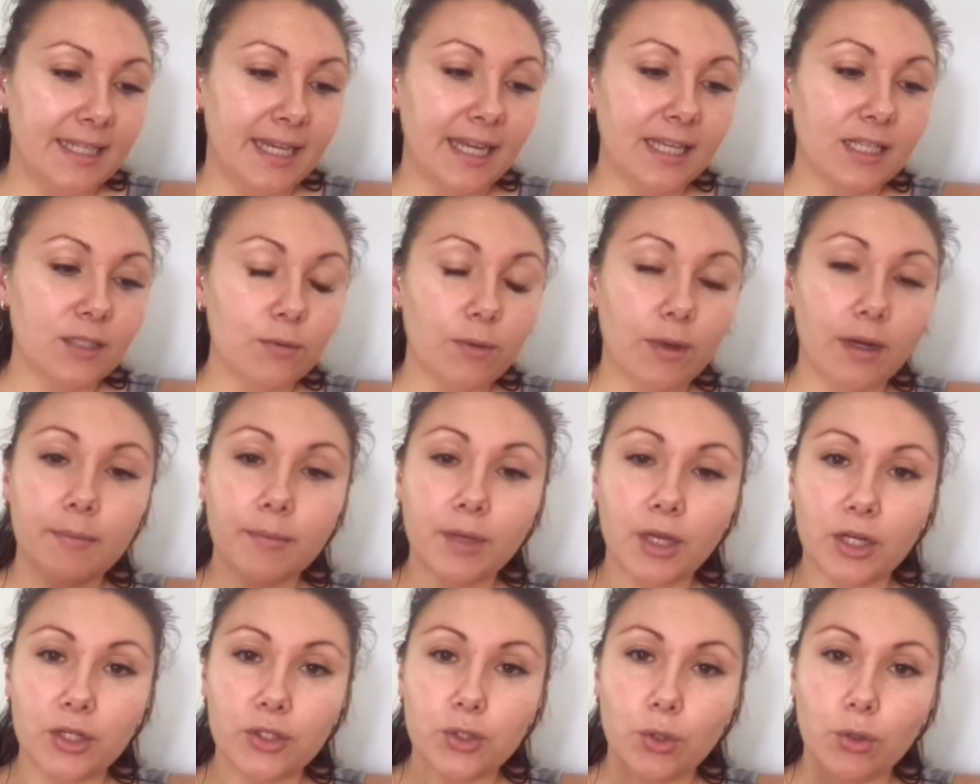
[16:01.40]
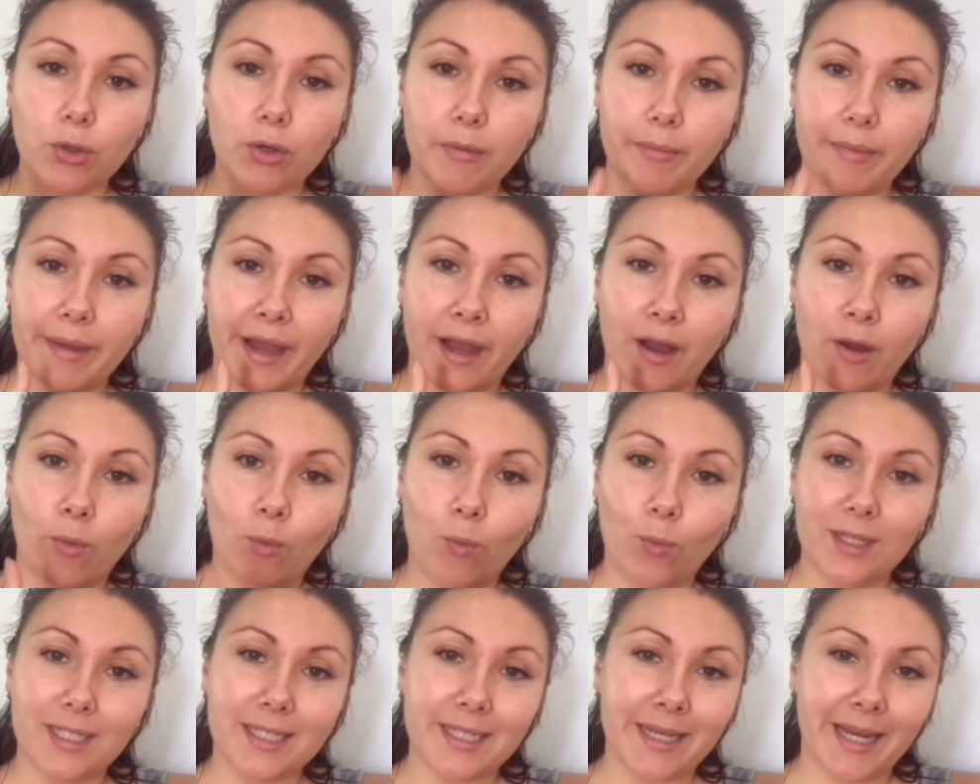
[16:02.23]
And in the next one, I'm going to talk
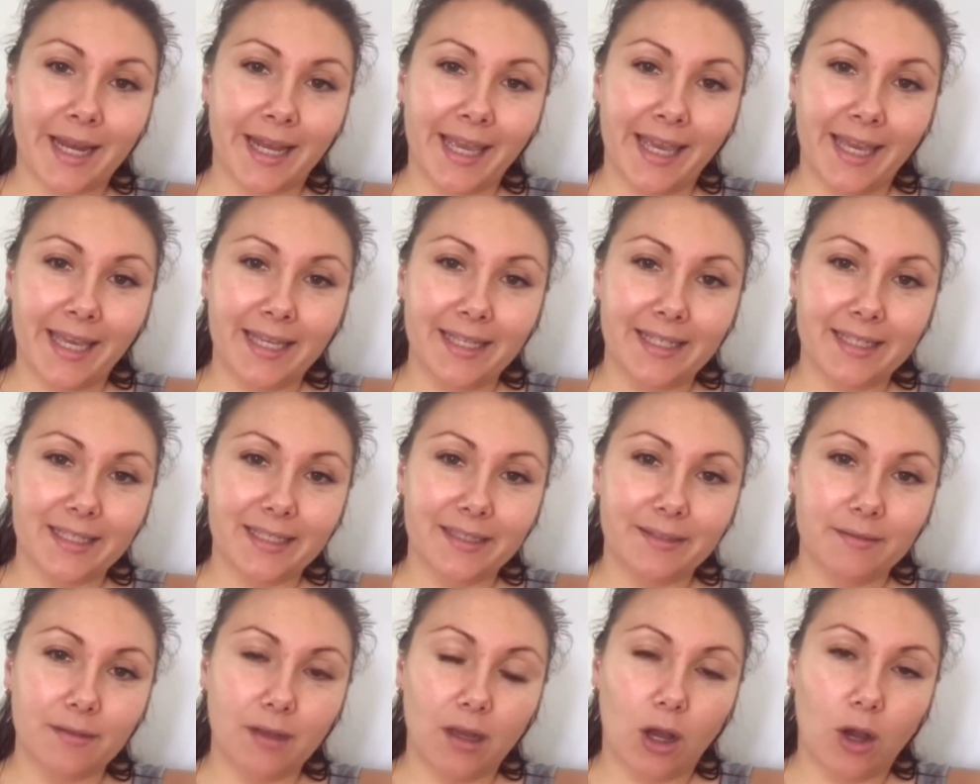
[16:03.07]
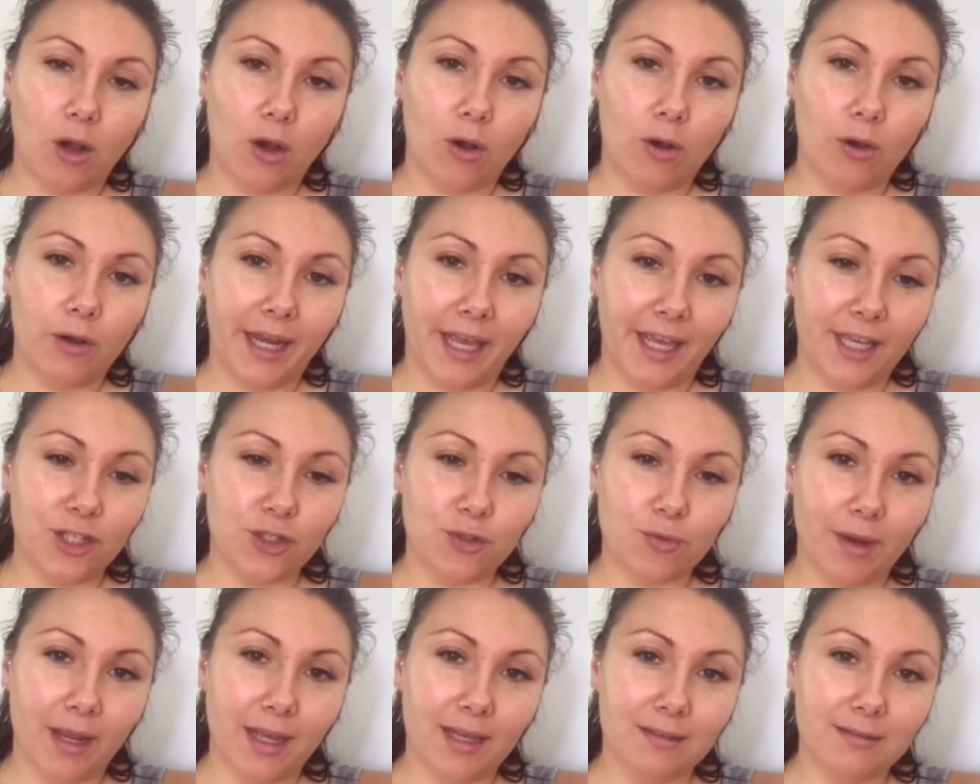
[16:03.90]
about what did I eat
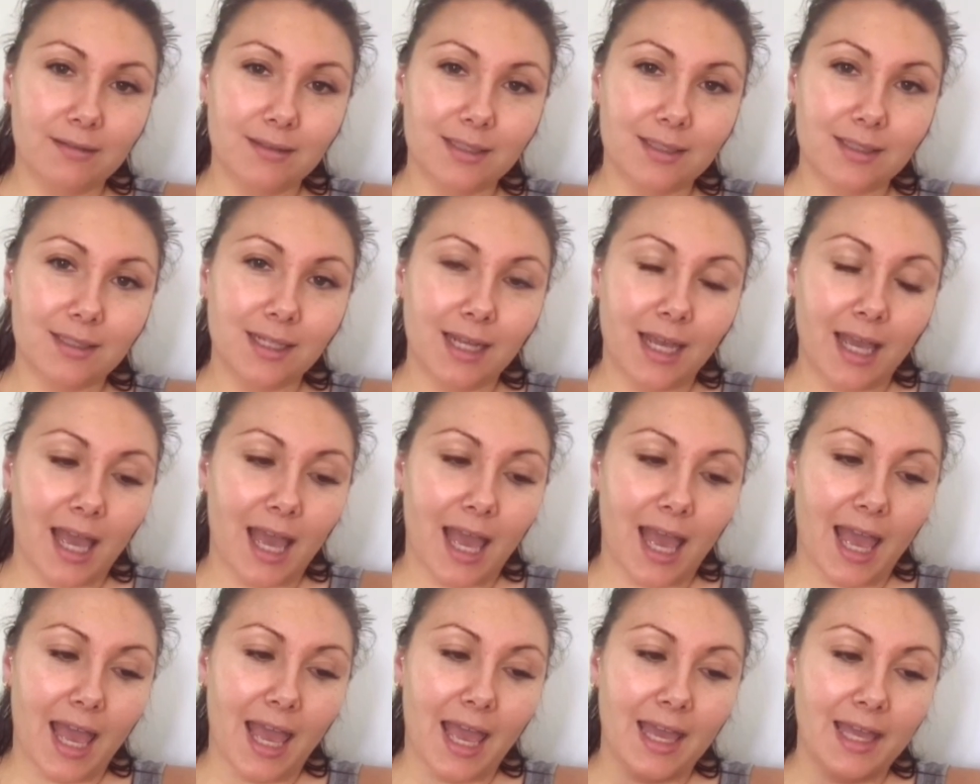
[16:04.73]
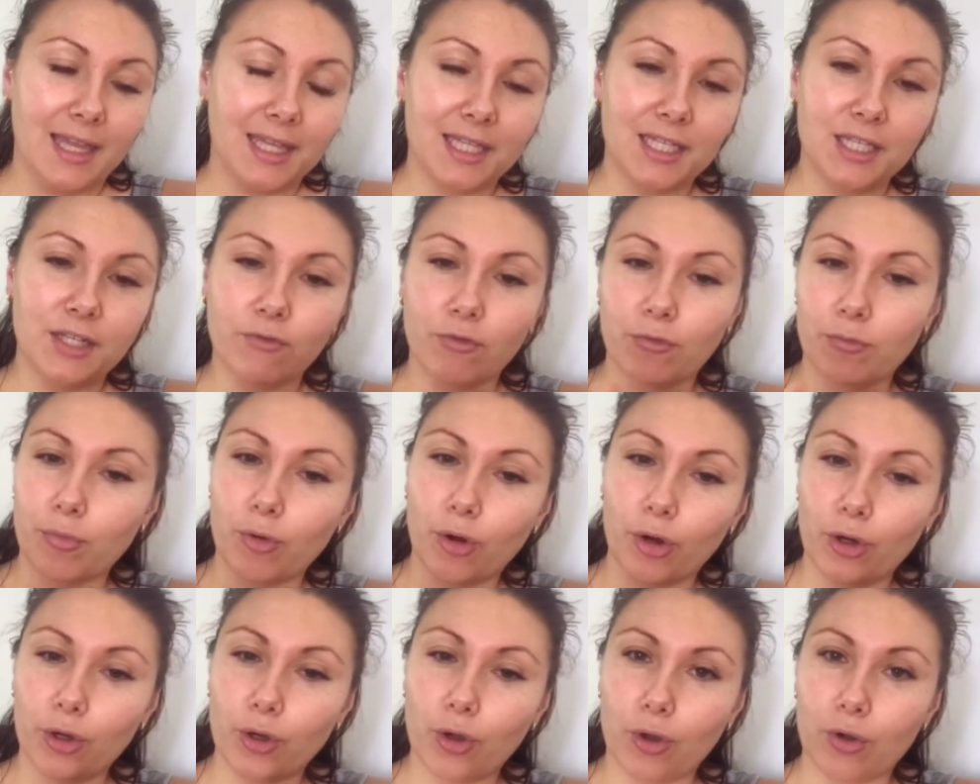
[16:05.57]
on each round and the
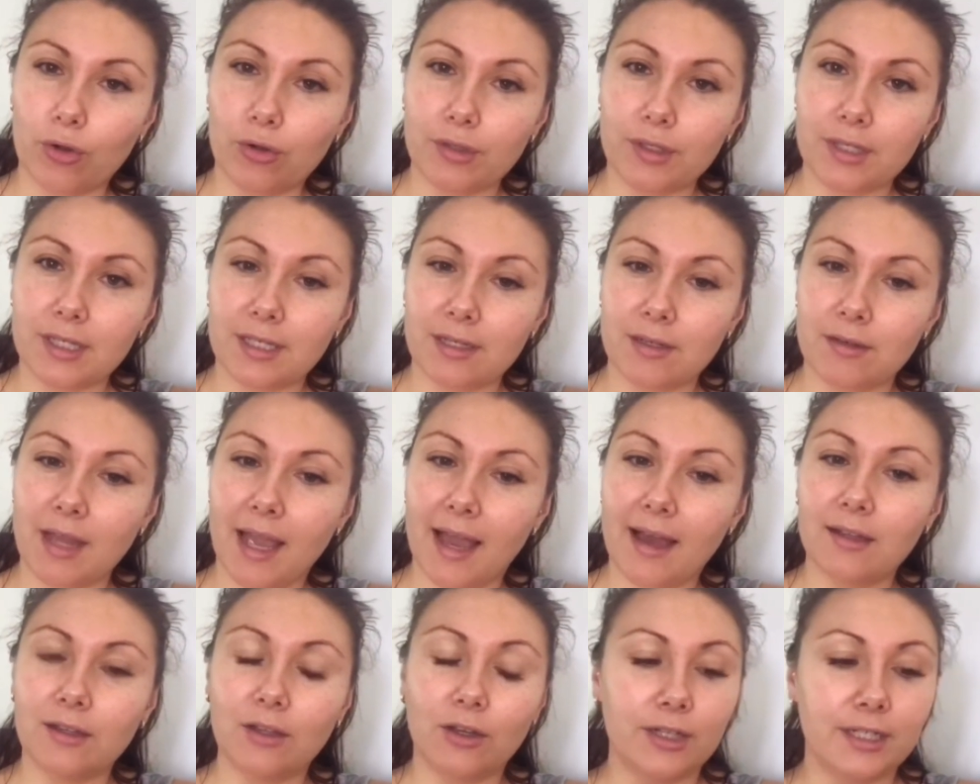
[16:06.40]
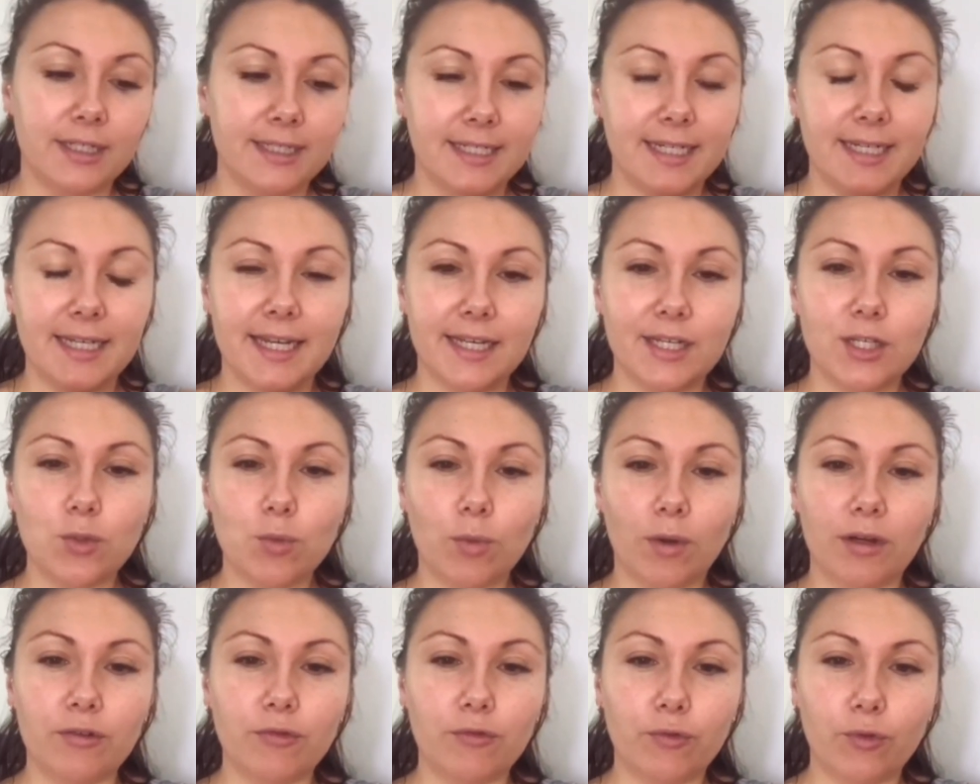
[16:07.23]
different protocols and how long I did
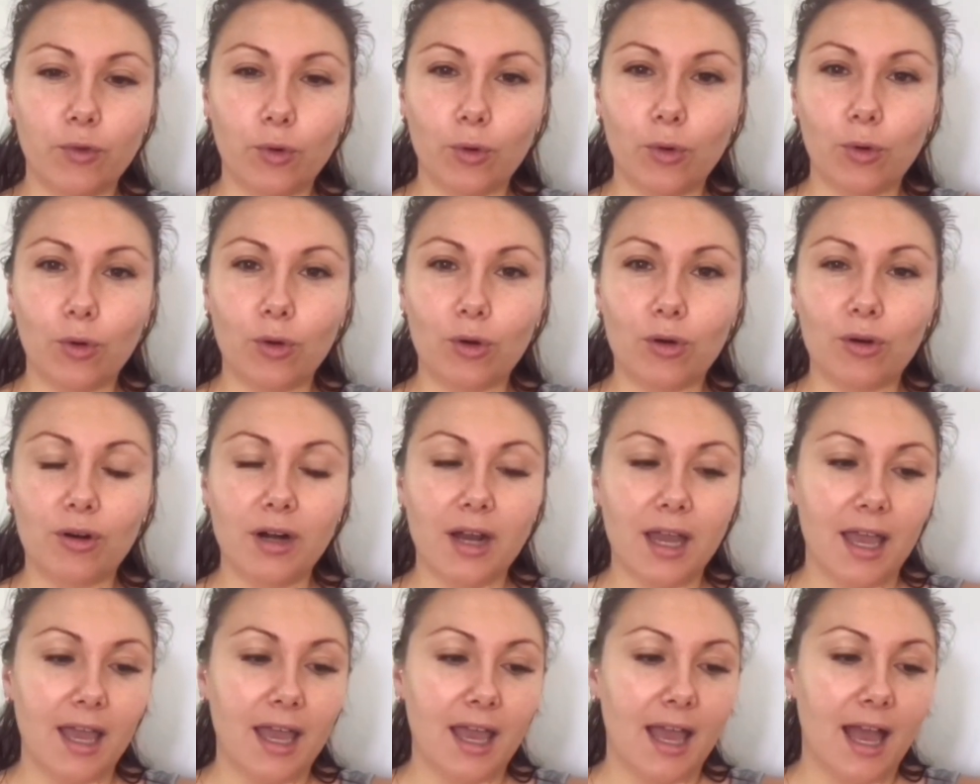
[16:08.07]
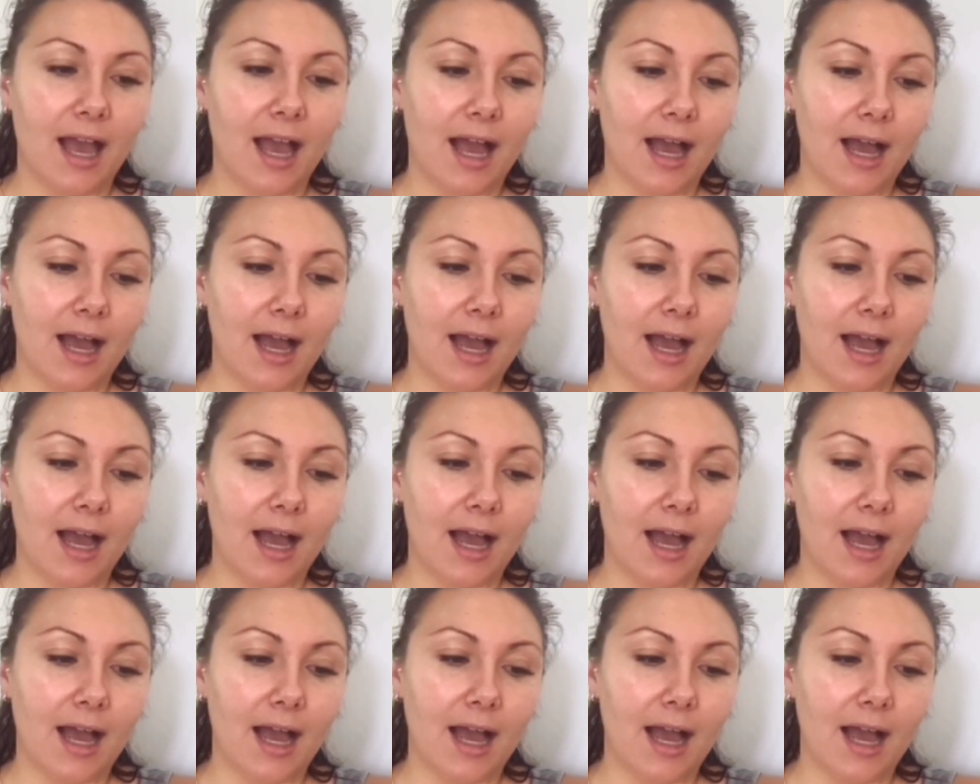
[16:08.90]
each one for,